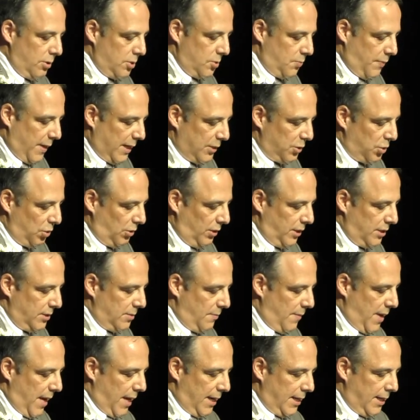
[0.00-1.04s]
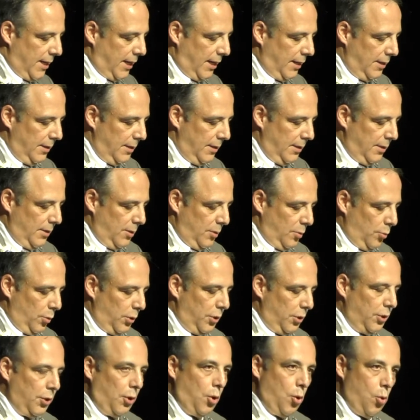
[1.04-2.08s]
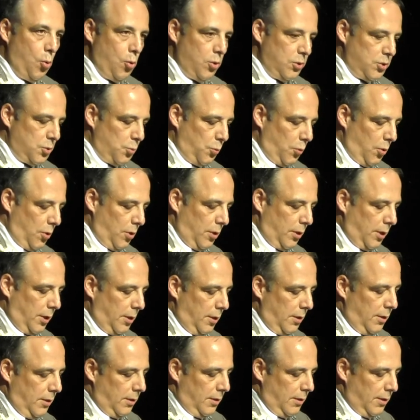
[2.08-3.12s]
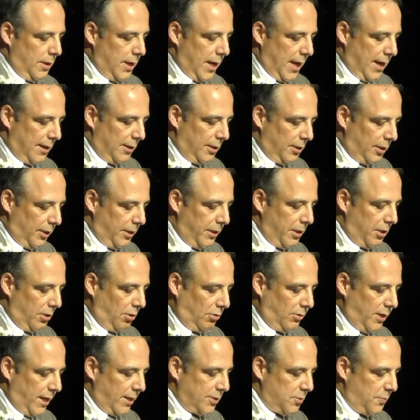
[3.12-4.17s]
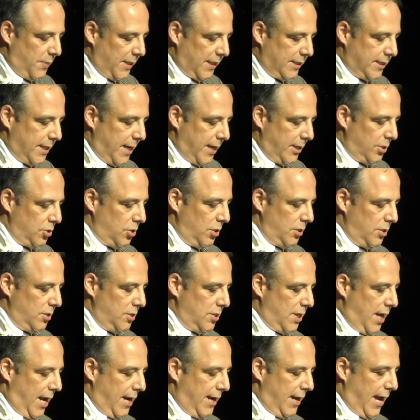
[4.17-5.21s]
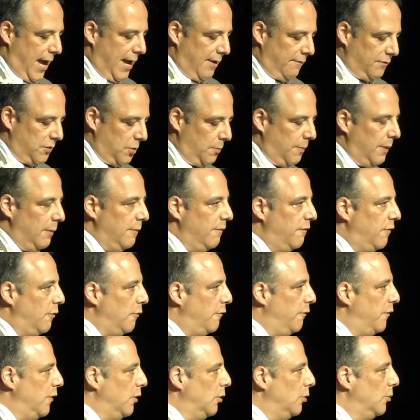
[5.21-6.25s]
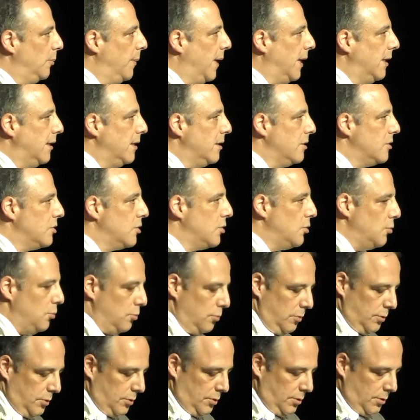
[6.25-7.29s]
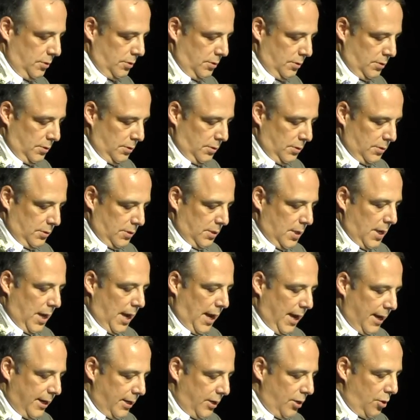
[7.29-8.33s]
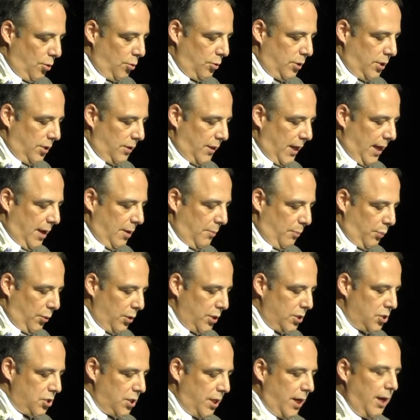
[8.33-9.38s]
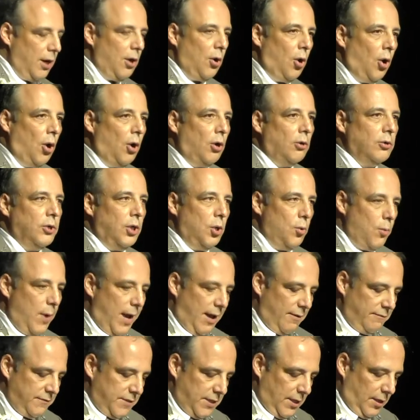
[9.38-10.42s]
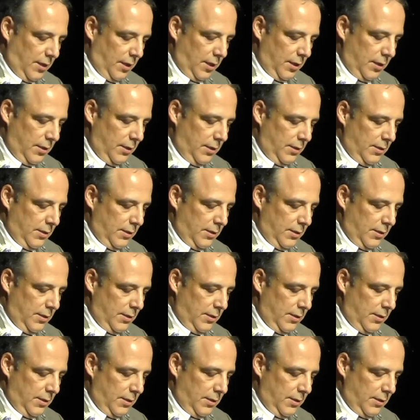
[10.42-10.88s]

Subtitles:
especially demanding with the coursework and clinical expectations that have to be fulfilled by these students. I know that they appreciate all you have done